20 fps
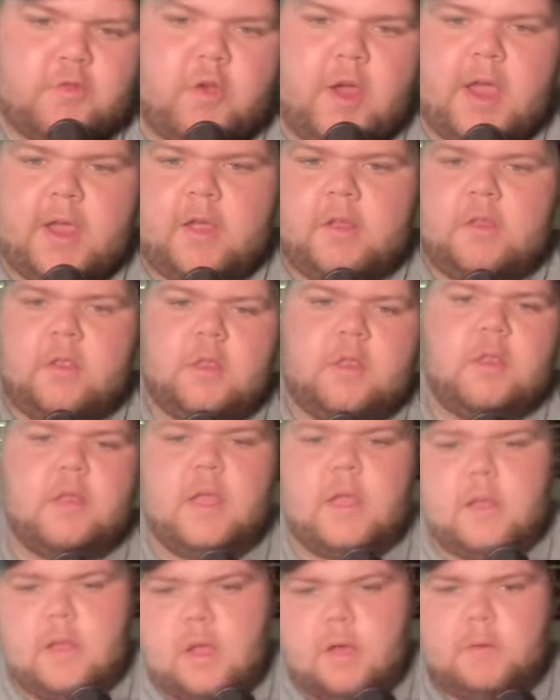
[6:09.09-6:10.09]
Dragons.
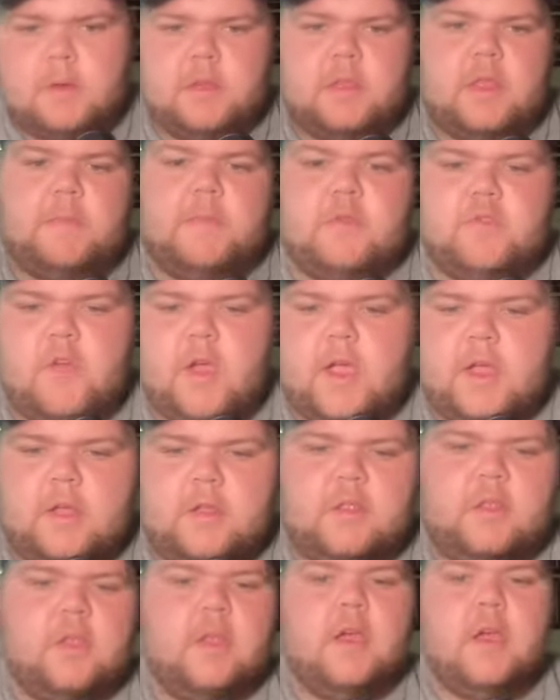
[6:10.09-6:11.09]
It, I'm going to tip the
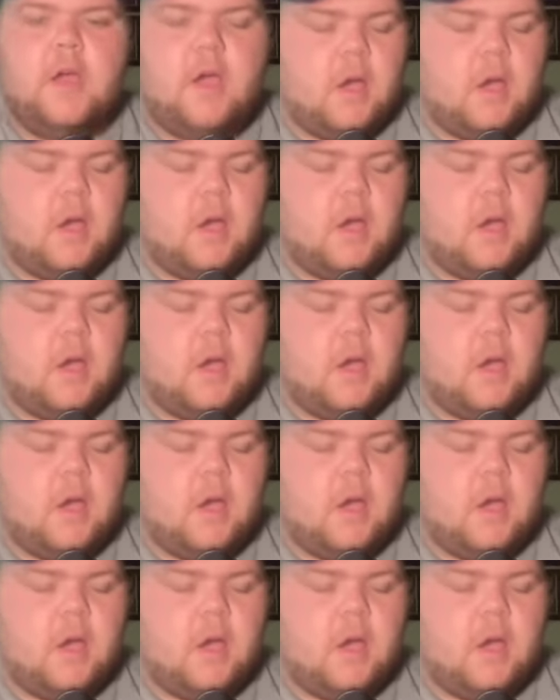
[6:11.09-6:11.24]
Dragons.